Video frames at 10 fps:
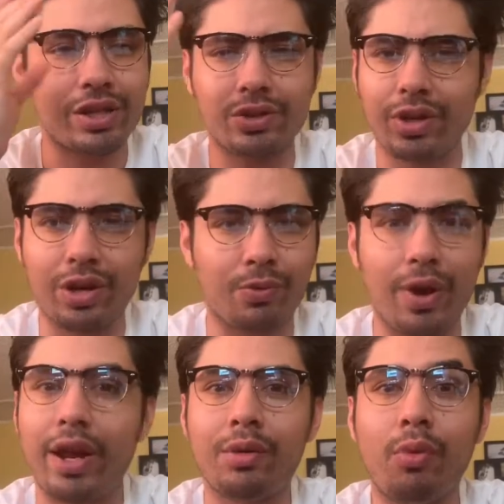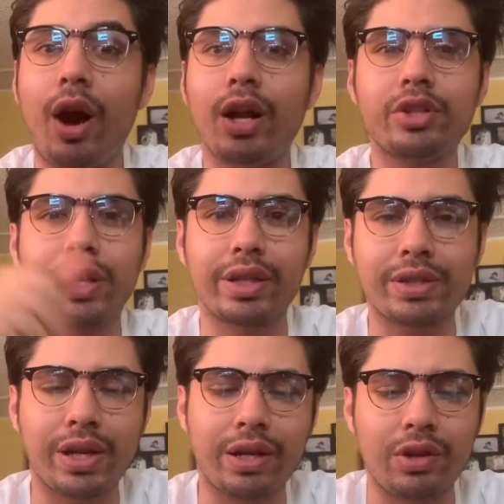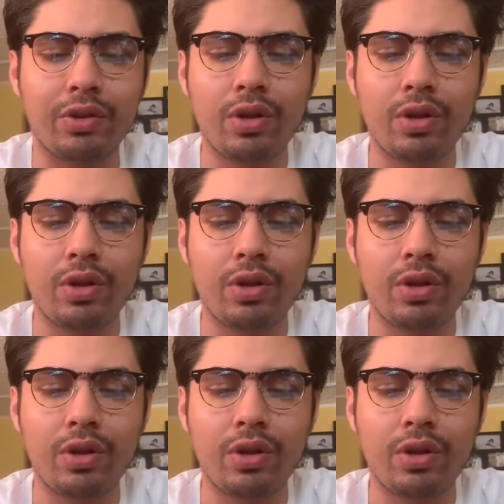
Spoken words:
is you get a random watch that they send you.